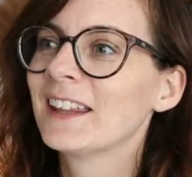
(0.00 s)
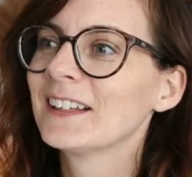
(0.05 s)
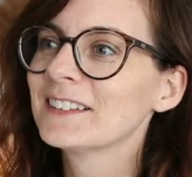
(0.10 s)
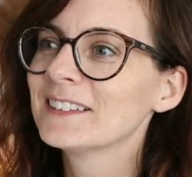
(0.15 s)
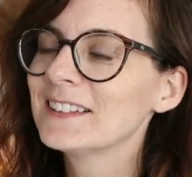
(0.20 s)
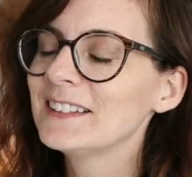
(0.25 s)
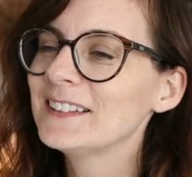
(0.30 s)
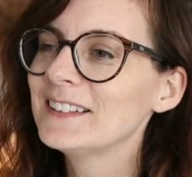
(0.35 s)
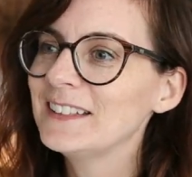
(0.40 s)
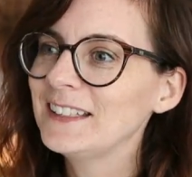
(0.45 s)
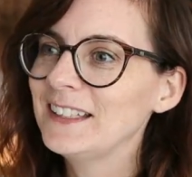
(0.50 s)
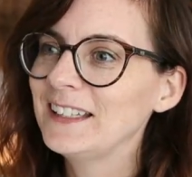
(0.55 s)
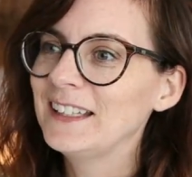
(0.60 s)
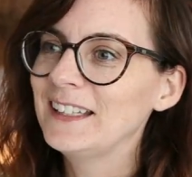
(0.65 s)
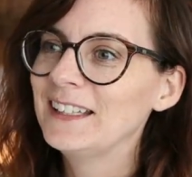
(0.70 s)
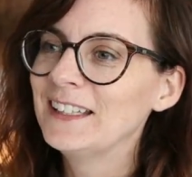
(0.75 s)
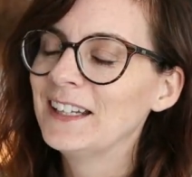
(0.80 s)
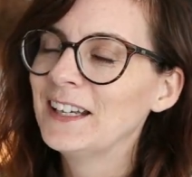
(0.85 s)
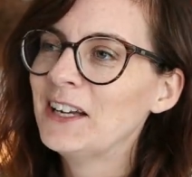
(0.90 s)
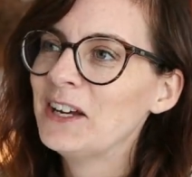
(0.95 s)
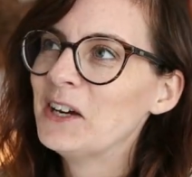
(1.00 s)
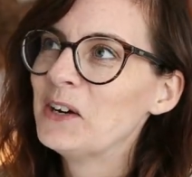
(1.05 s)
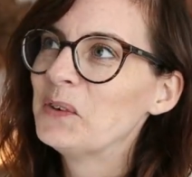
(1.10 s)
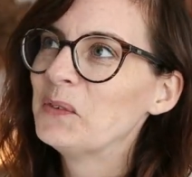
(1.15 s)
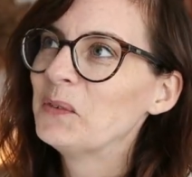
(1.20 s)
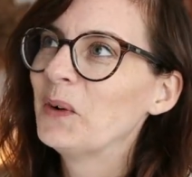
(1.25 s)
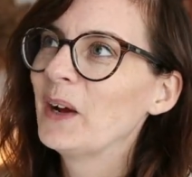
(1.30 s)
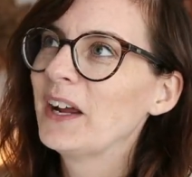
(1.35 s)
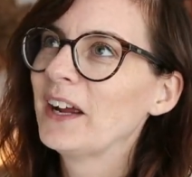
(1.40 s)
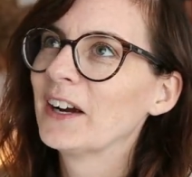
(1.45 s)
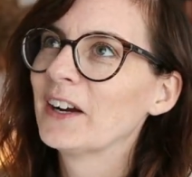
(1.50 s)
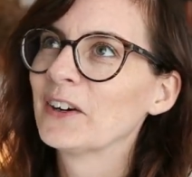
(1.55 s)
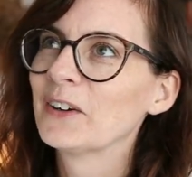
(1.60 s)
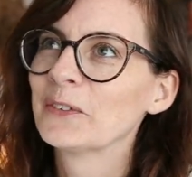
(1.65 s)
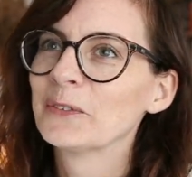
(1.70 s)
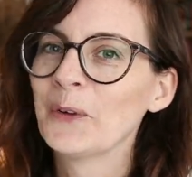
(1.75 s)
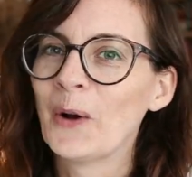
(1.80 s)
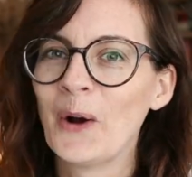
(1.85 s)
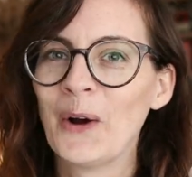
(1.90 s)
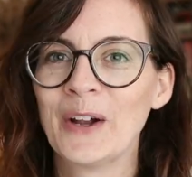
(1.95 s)
There's a scene where
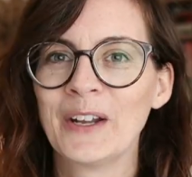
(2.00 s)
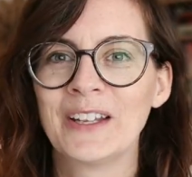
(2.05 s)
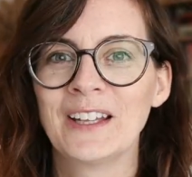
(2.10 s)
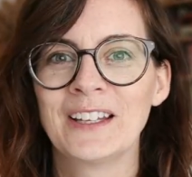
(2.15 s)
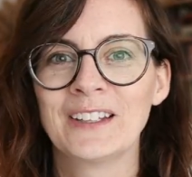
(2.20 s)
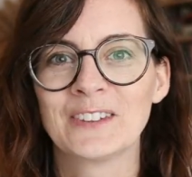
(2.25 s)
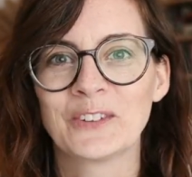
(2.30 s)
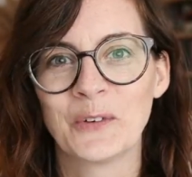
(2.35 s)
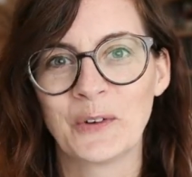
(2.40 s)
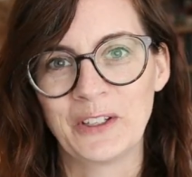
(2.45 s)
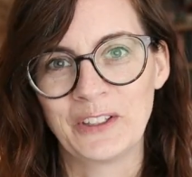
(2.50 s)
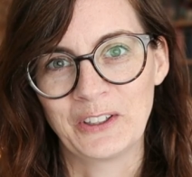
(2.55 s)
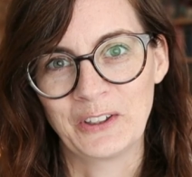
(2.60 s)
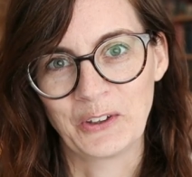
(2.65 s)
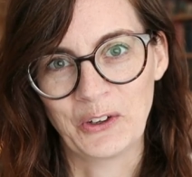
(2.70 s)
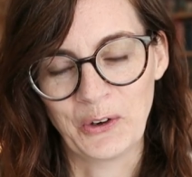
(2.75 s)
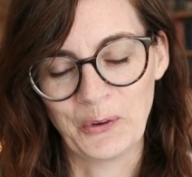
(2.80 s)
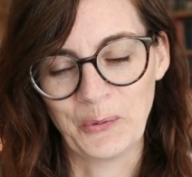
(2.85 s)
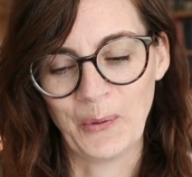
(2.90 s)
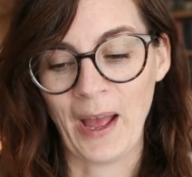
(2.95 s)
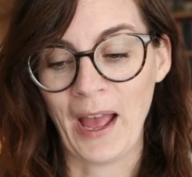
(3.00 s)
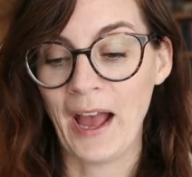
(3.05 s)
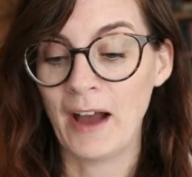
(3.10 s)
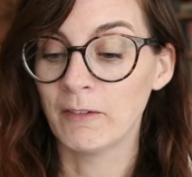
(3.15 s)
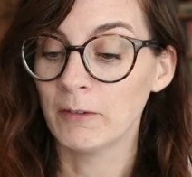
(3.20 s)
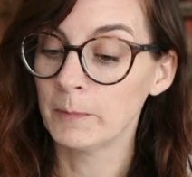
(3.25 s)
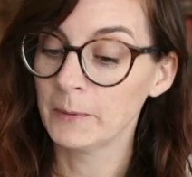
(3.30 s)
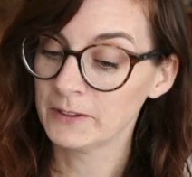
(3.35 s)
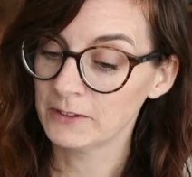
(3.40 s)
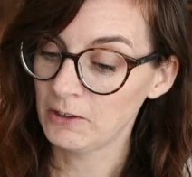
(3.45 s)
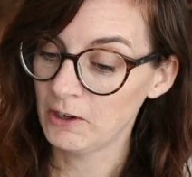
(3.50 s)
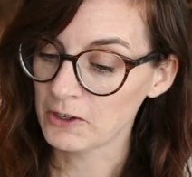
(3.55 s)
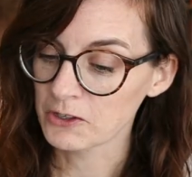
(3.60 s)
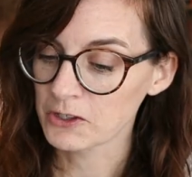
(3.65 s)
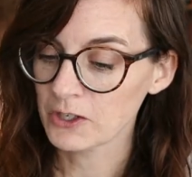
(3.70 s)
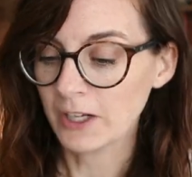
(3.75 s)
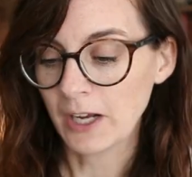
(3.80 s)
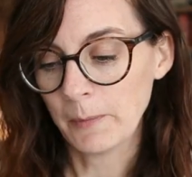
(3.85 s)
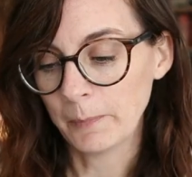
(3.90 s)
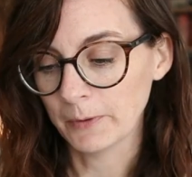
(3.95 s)
Ron is going to go have a
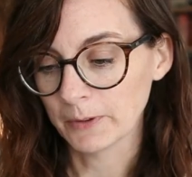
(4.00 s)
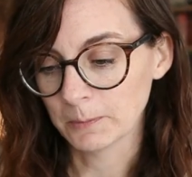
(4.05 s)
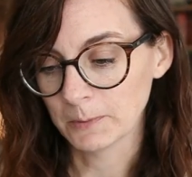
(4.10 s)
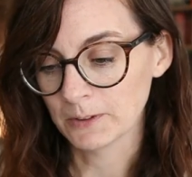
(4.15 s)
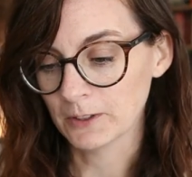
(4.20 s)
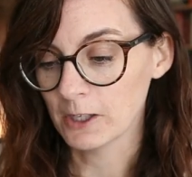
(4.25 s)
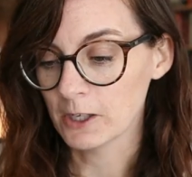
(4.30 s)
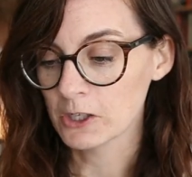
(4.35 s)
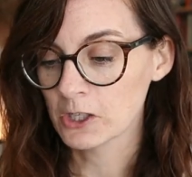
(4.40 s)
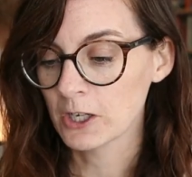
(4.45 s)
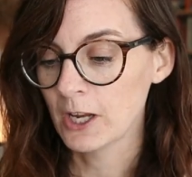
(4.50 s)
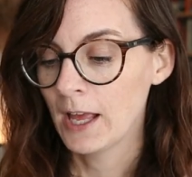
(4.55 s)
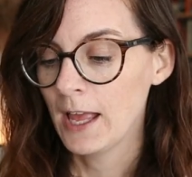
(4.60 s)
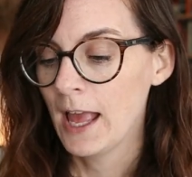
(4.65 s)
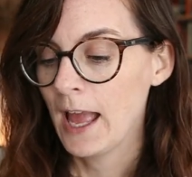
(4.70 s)
massage, a couple's massage.